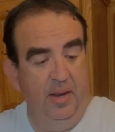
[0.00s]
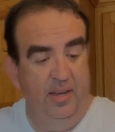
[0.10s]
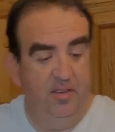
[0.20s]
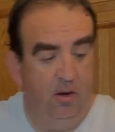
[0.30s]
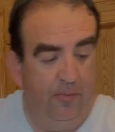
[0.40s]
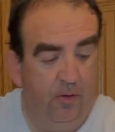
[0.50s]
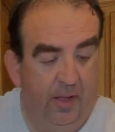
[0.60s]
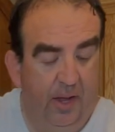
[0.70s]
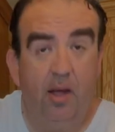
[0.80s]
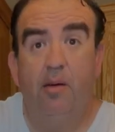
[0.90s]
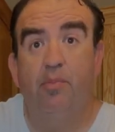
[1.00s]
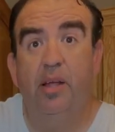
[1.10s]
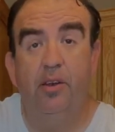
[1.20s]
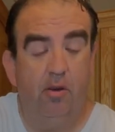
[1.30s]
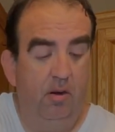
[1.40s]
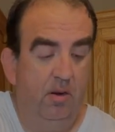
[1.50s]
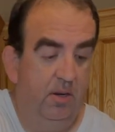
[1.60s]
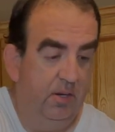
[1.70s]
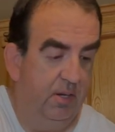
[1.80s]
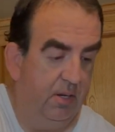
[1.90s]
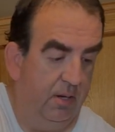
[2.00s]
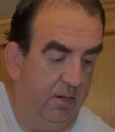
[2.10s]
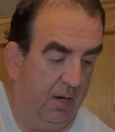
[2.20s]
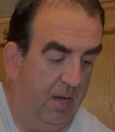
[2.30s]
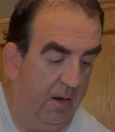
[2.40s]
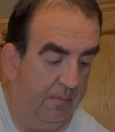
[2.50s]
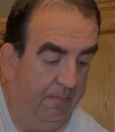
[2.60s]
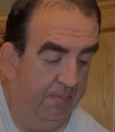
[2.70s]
easier for the blender to cut them.